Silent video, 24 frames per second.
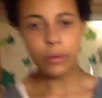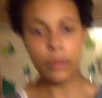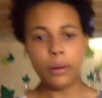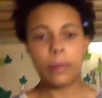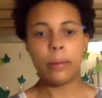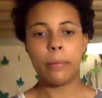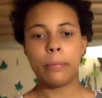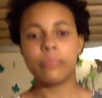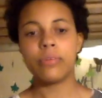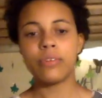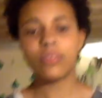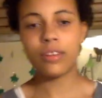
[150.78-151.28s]

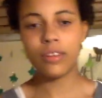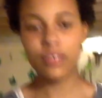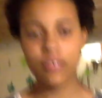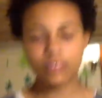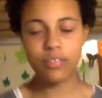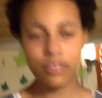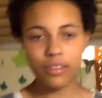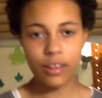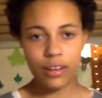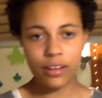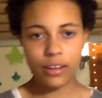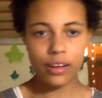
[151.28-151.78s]
So this
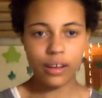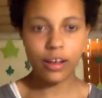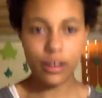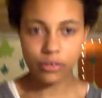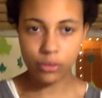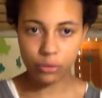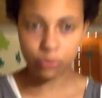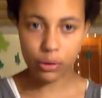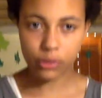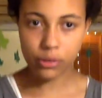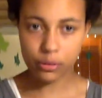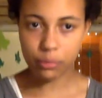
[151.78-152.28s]
is the
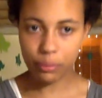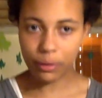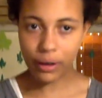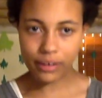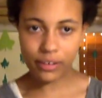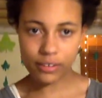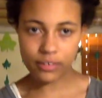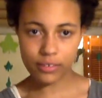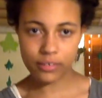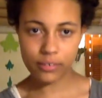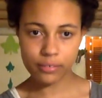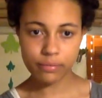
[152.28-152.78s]
Underworks
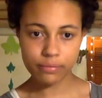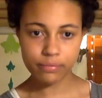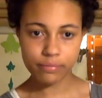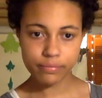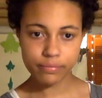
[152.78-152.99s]
binder.